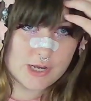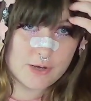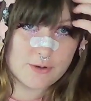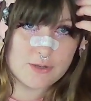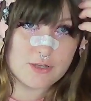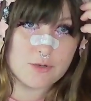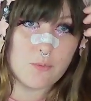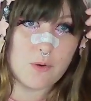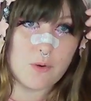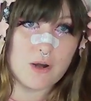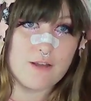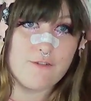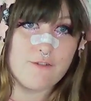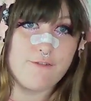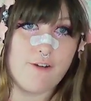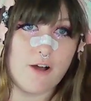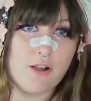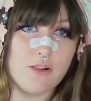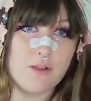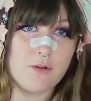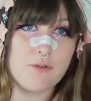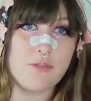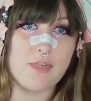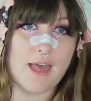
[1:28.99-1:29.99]
You want to
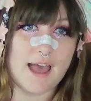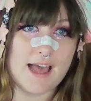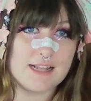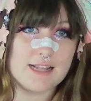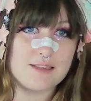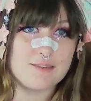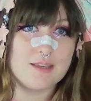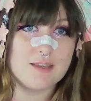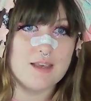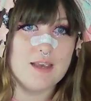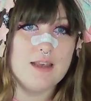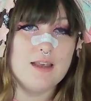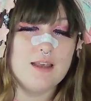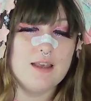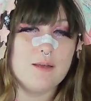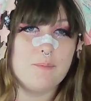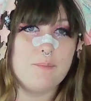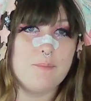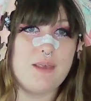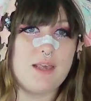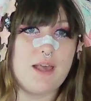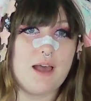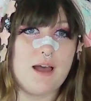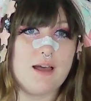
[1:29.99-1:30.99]
follow that
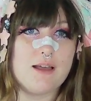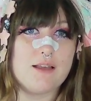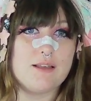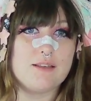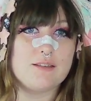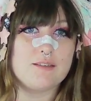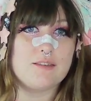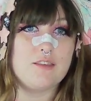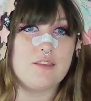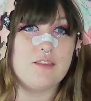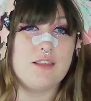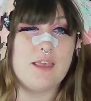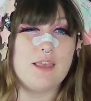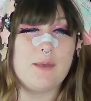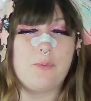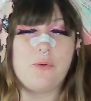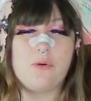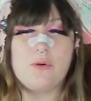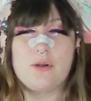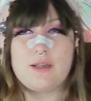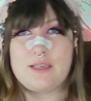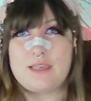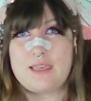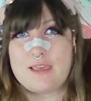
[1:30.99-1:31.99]
because it
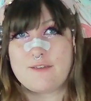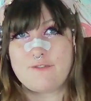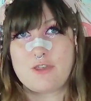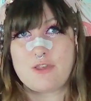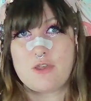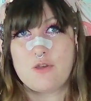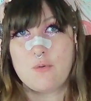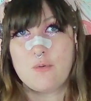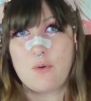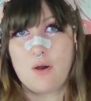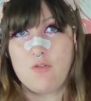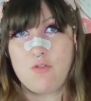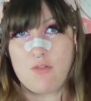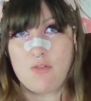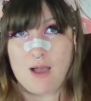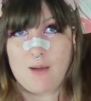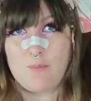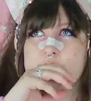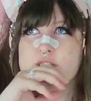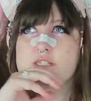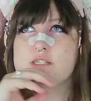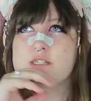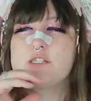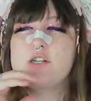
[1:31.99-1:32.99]
will give you a lot
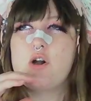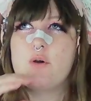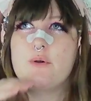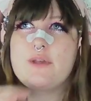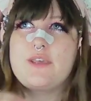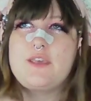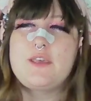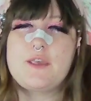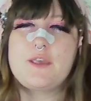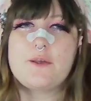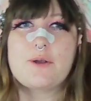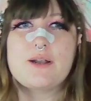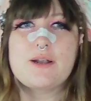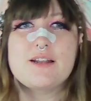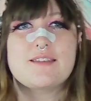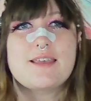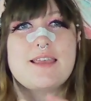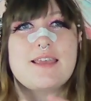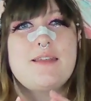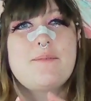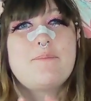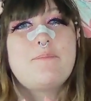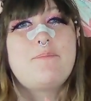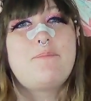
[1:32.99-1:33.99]
more coherent
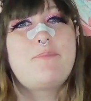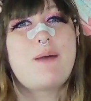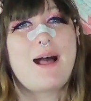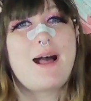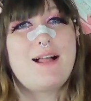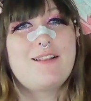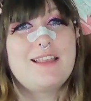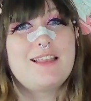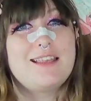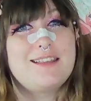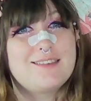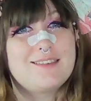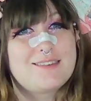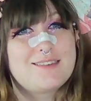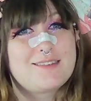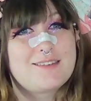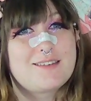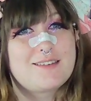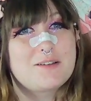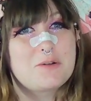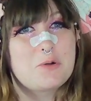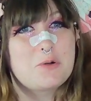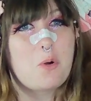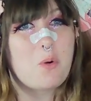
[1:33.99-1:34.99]
and balanced
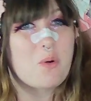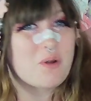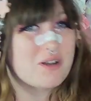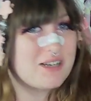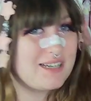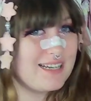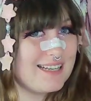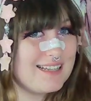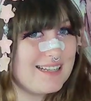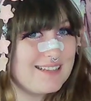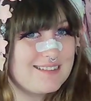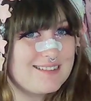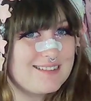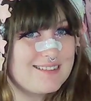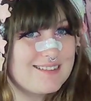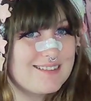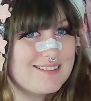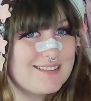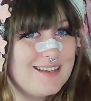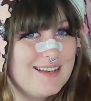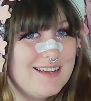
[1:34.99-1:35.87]
coordinates.